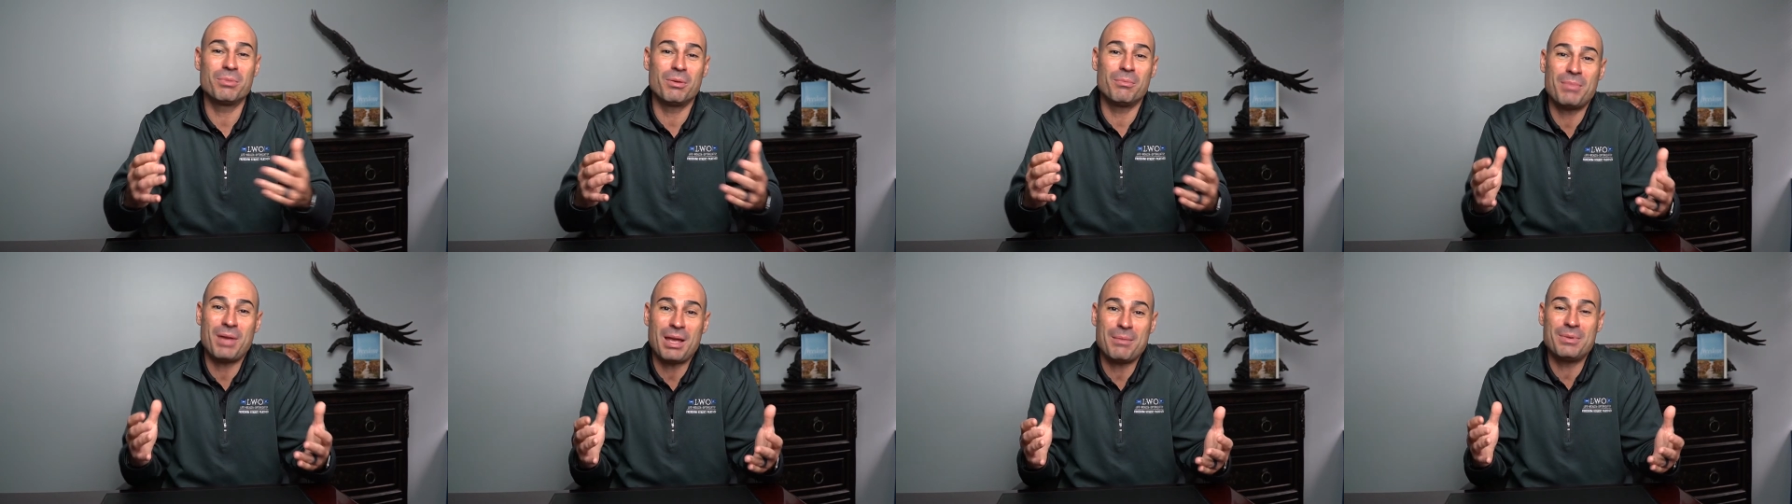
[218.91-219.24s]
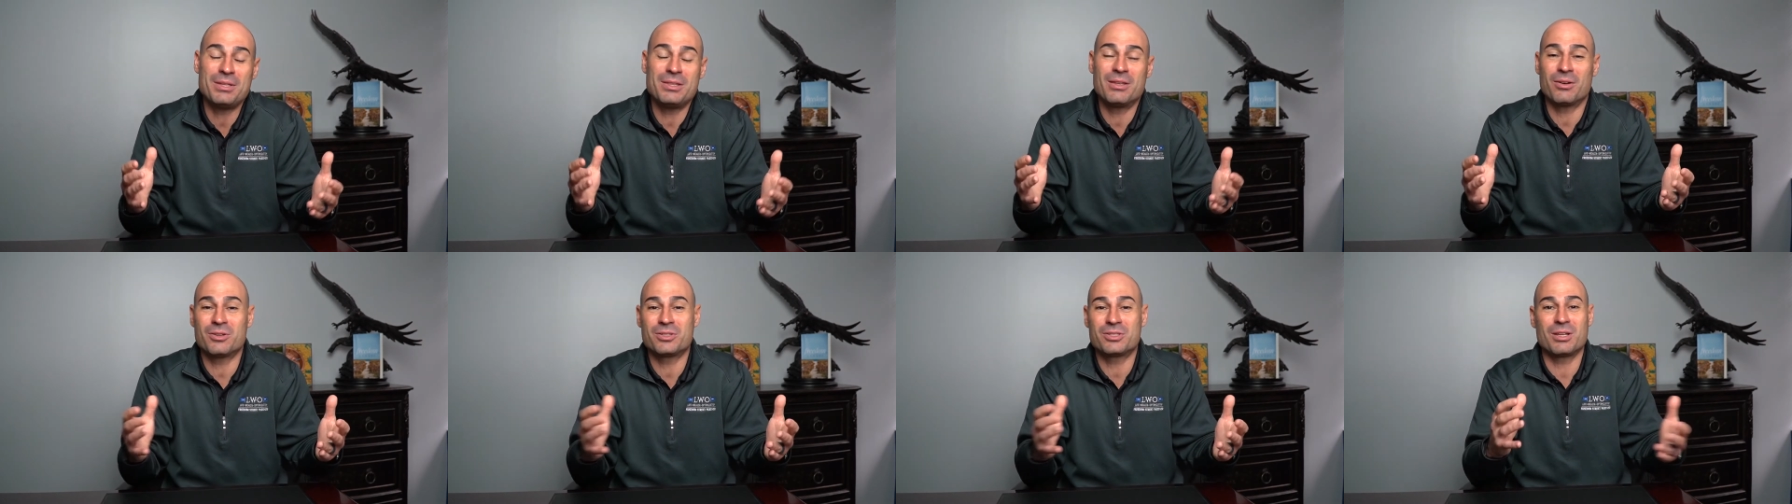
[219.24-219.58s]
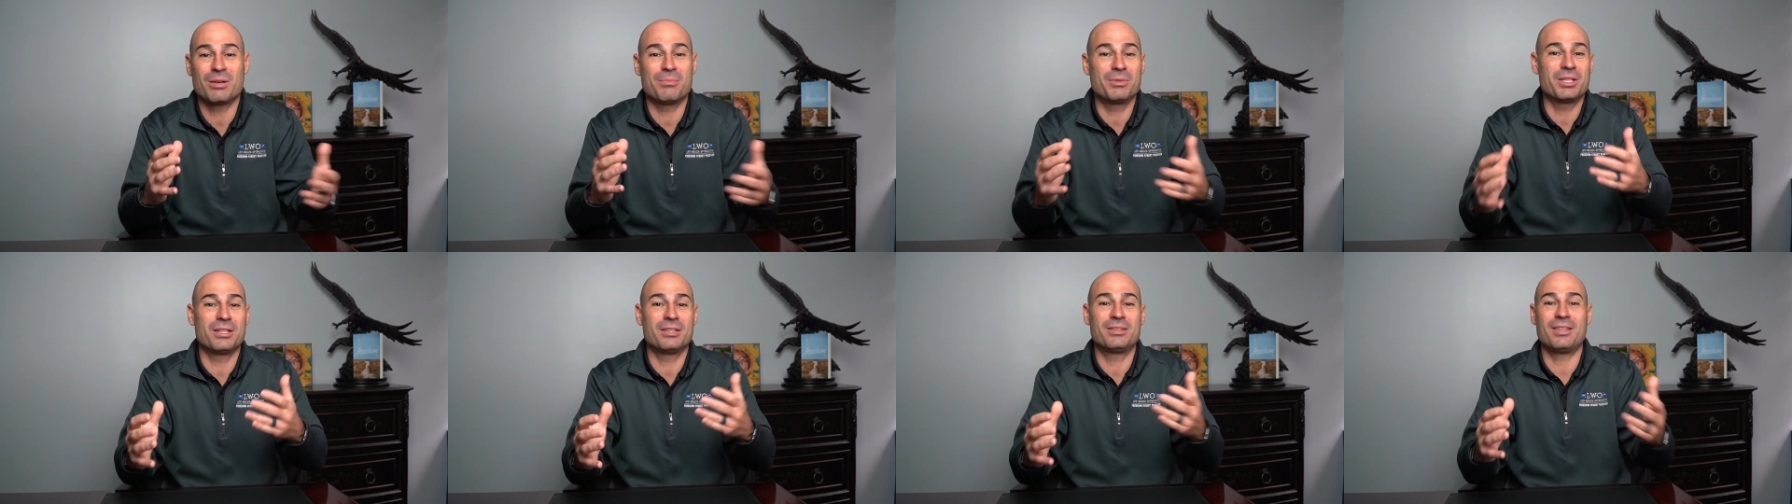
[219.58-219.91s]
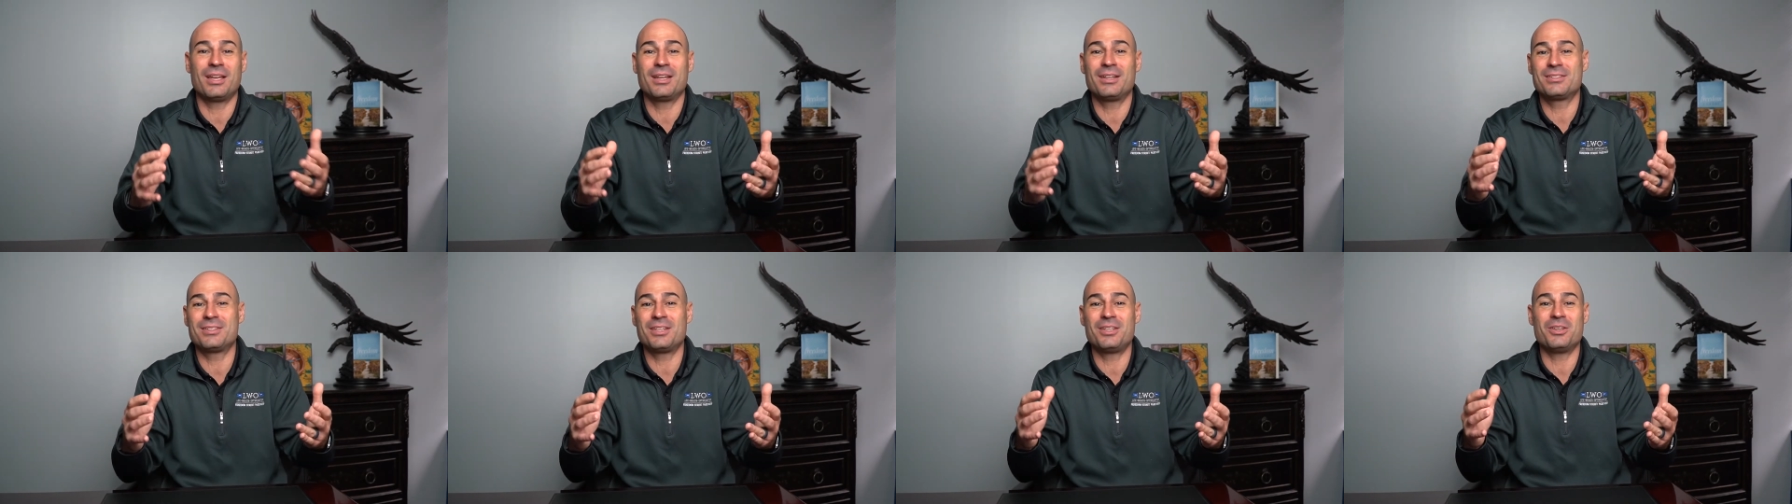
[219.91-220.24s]
but maybe there are some of the
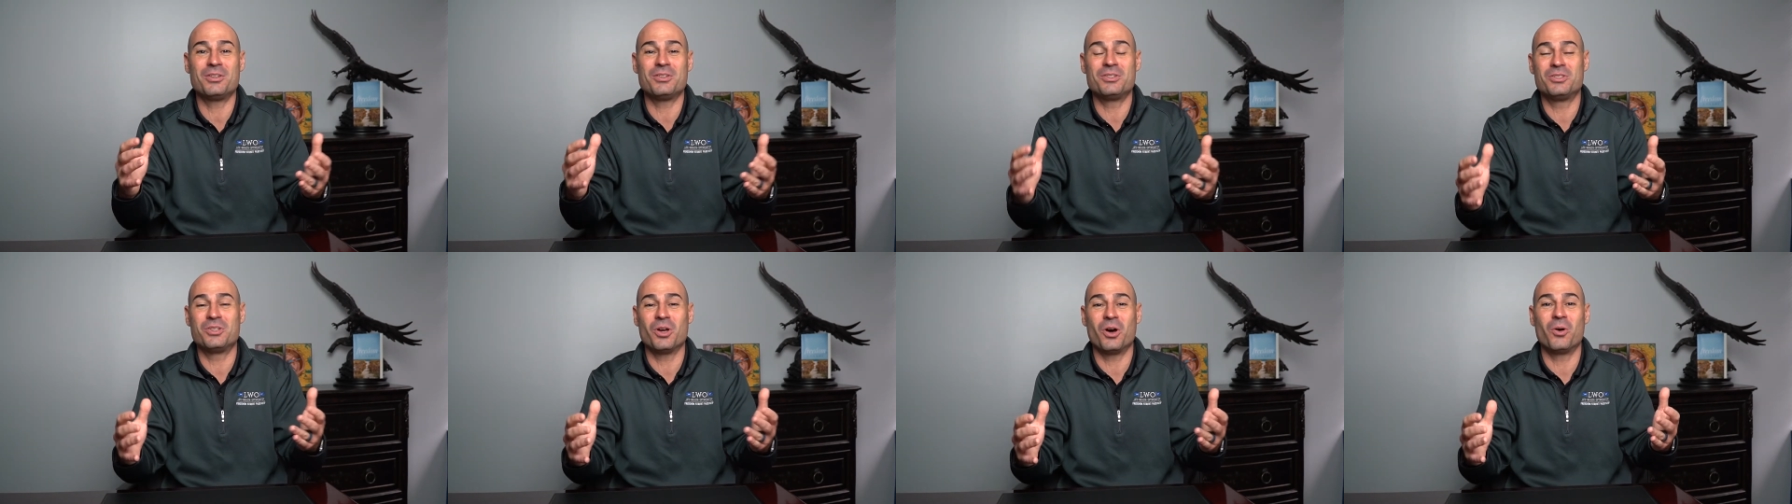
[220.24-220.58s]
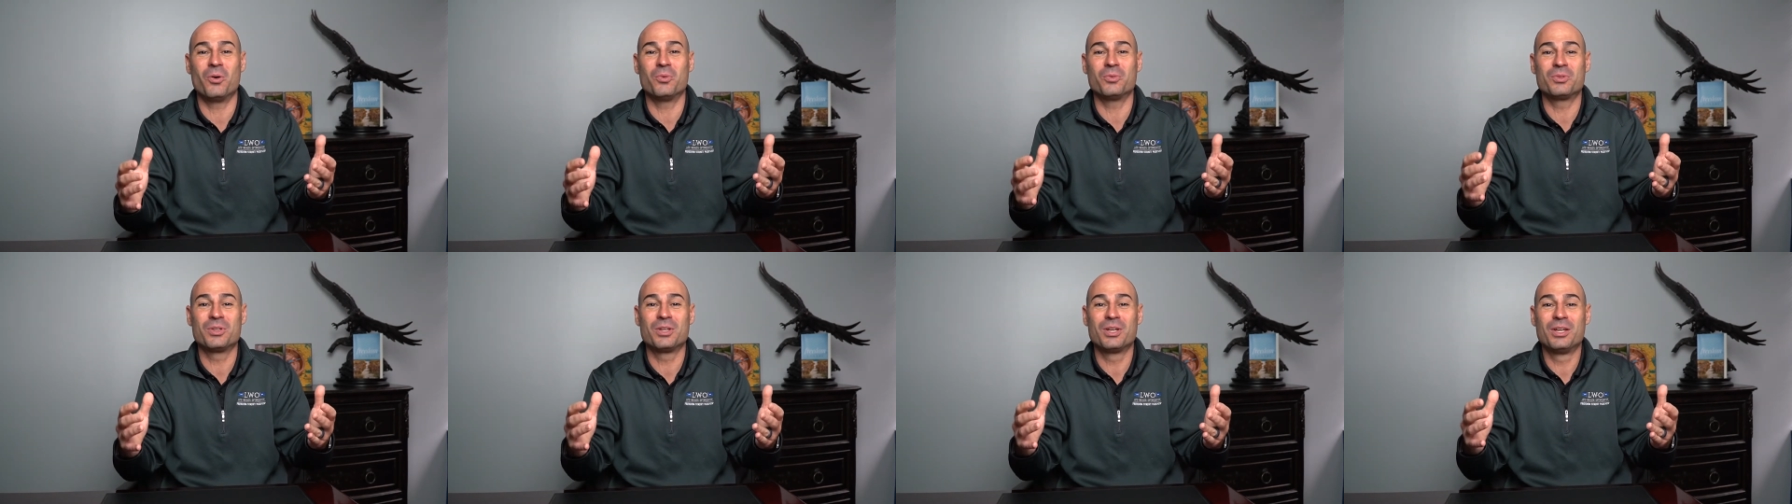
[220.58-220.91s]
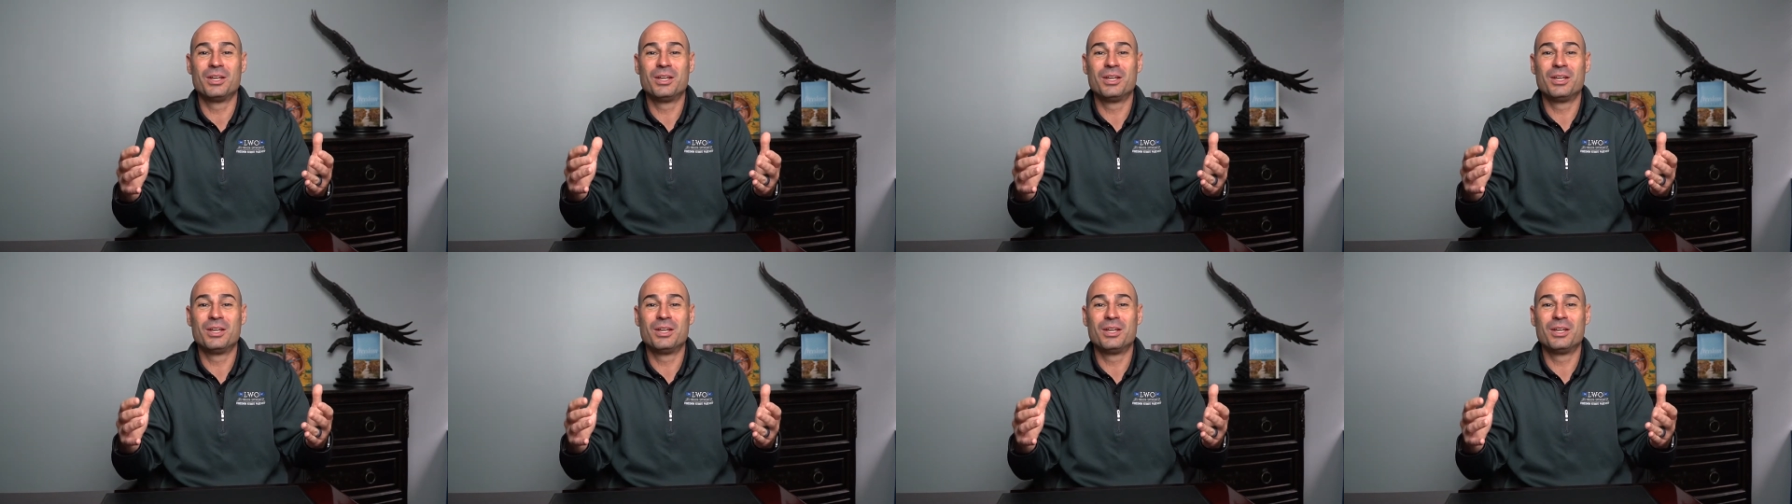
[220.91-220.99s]
things that you don't